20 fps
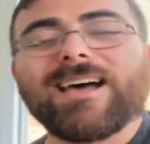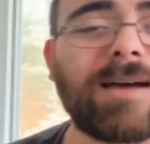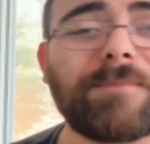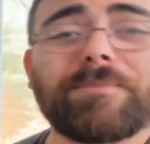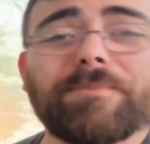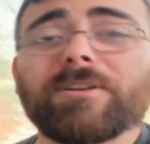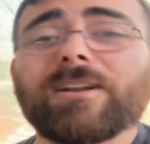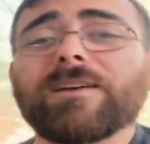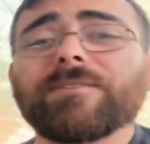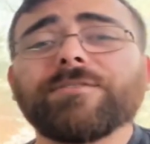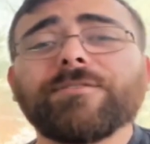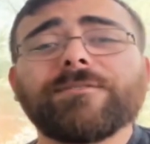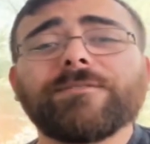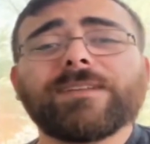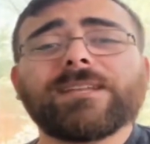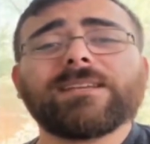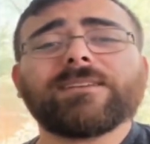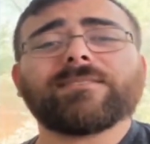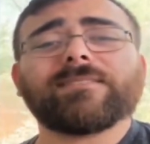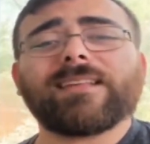I put out new
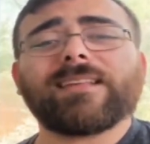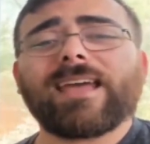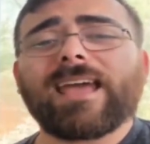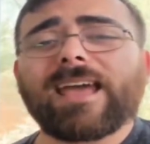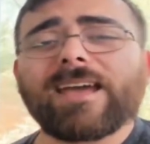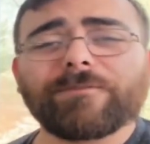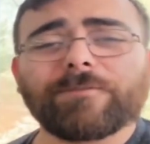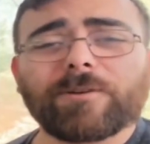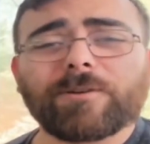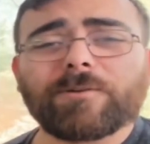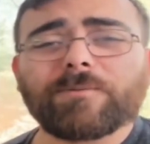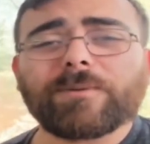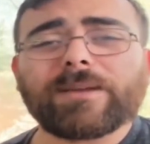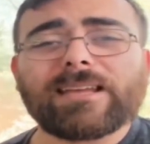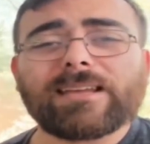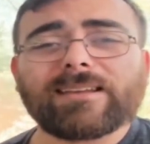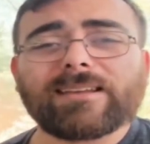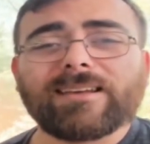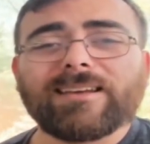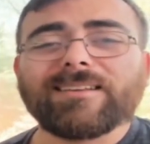videos every
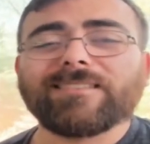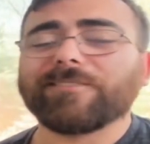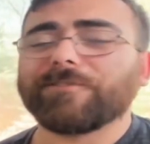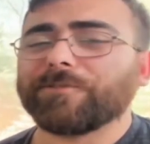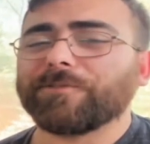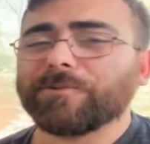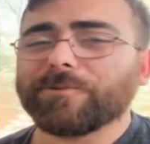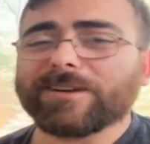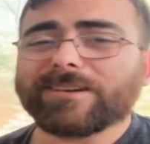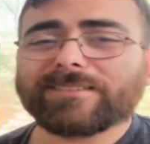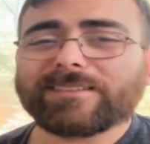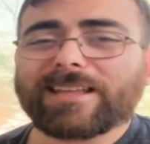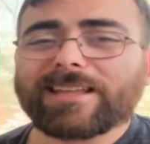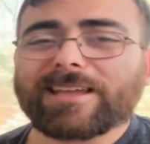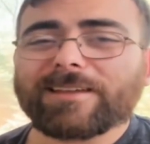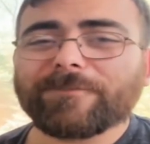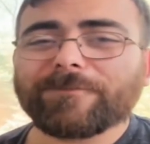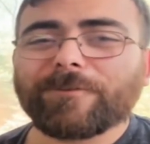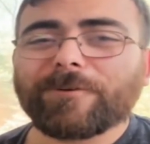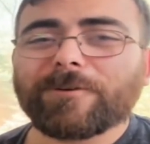week, so if you want to
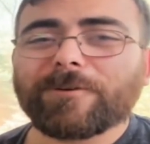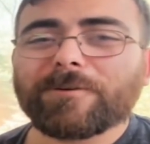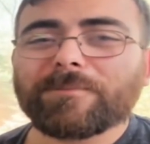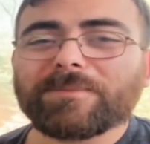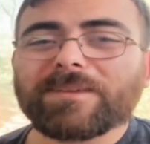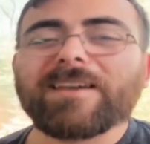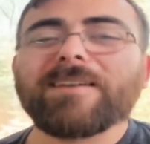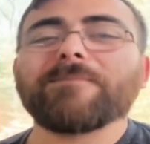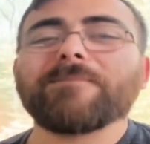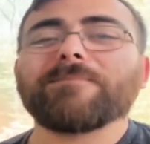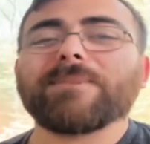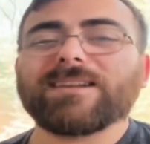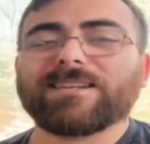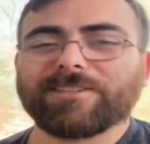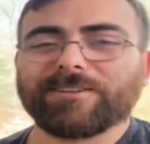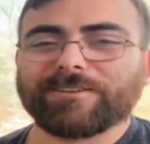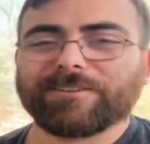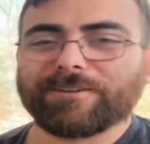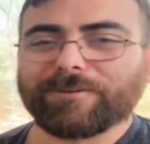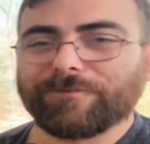stay informed, make
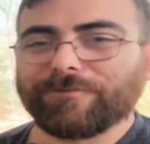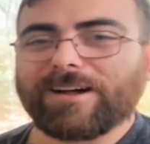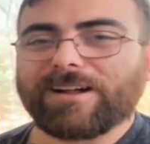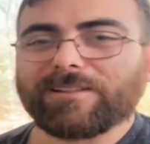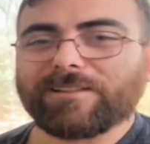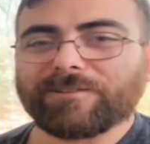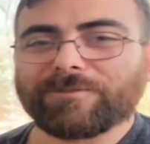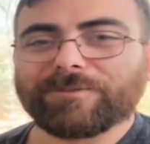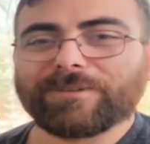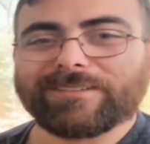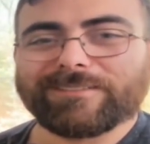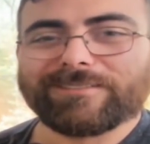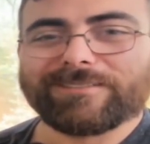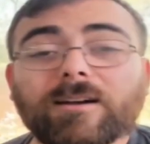sure you're following.